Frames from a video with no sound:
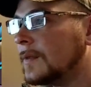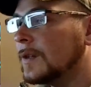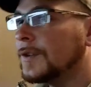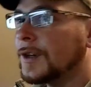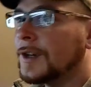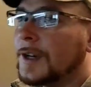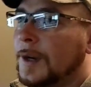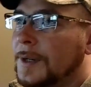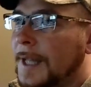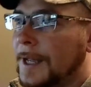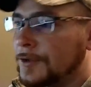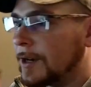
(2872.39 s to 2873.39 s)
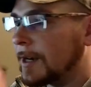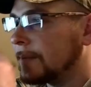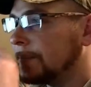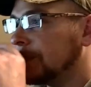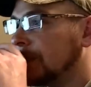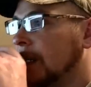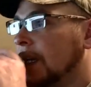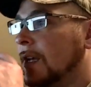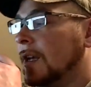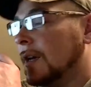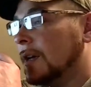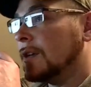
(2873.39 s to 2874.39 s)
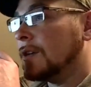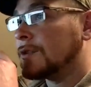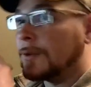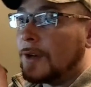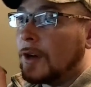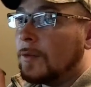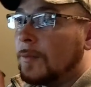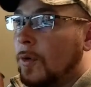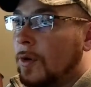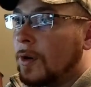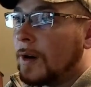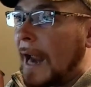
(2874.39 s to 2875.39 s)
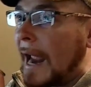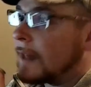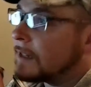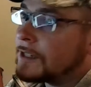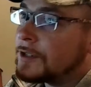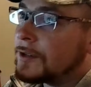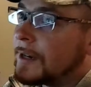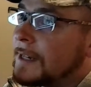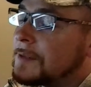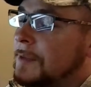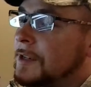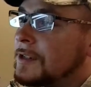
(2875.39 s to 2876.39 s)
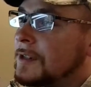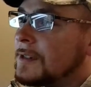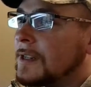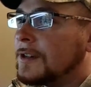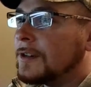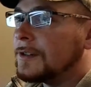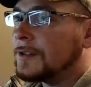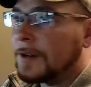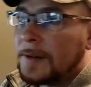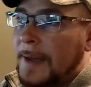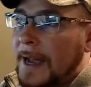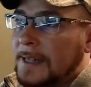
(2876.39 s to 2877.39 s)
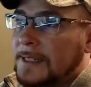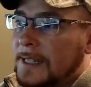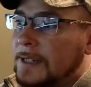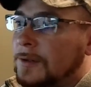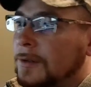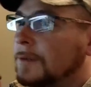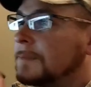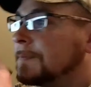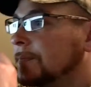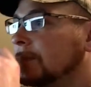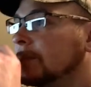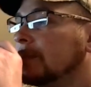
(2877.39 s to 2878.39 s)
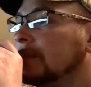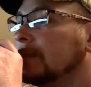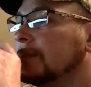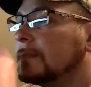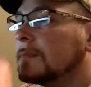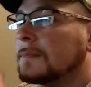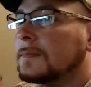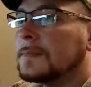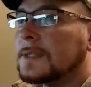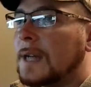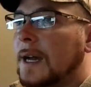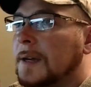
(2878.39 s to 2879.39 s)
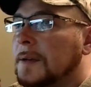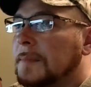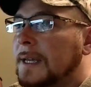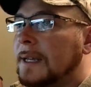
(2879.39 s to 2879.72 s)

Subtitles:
They're going to go electric. So no more Allison transmissions in your Duramax diesel. It's not going to be